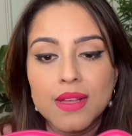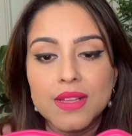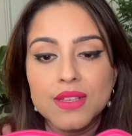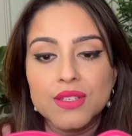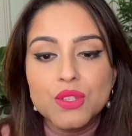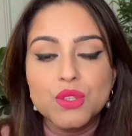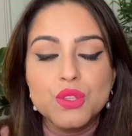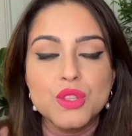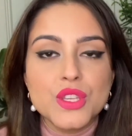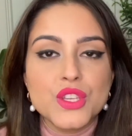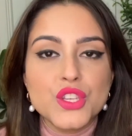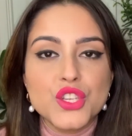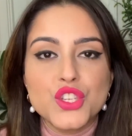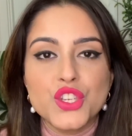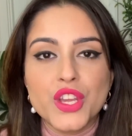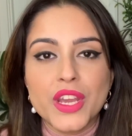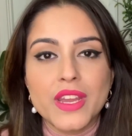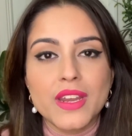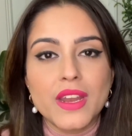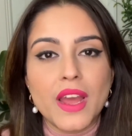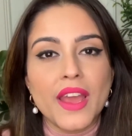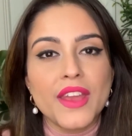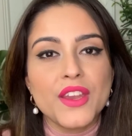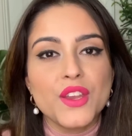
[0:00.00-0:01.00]
So this
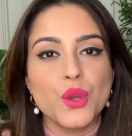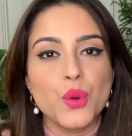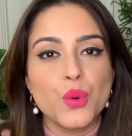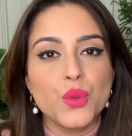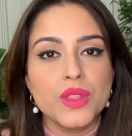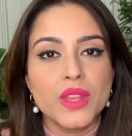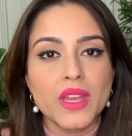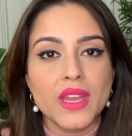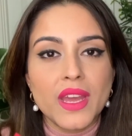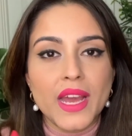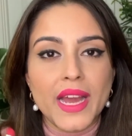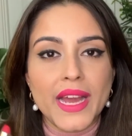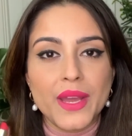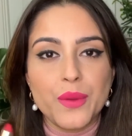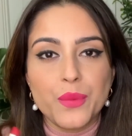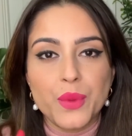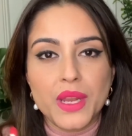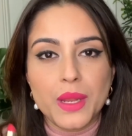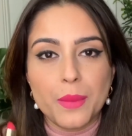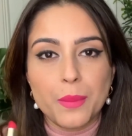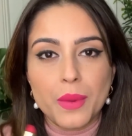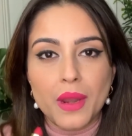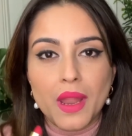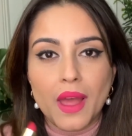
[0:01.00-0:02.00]
shade, I don't think I
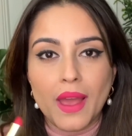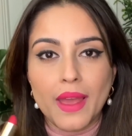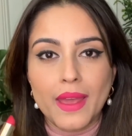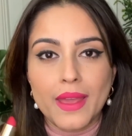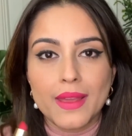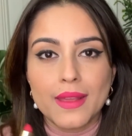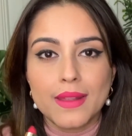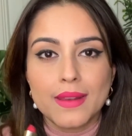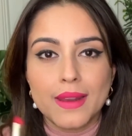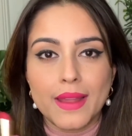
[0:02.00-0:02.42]
will apply